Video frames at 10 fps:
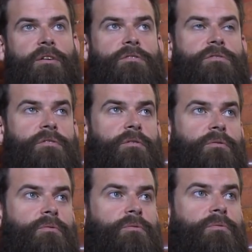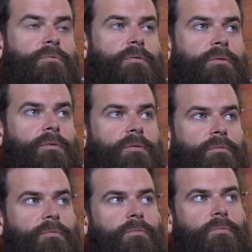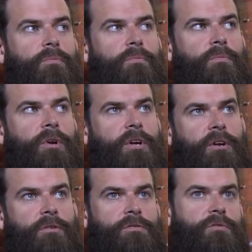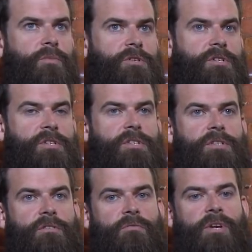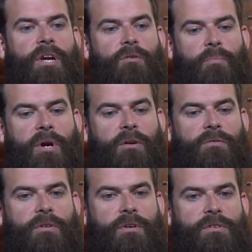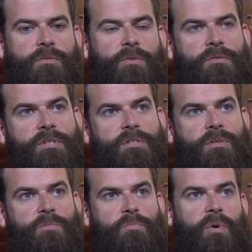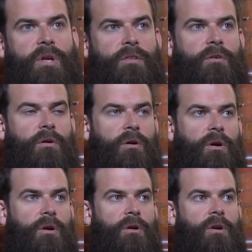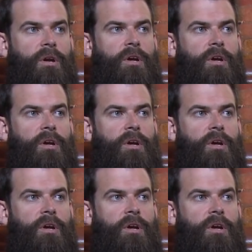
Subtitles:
So we're not going to go too much into detail right now about some of those systems, but there are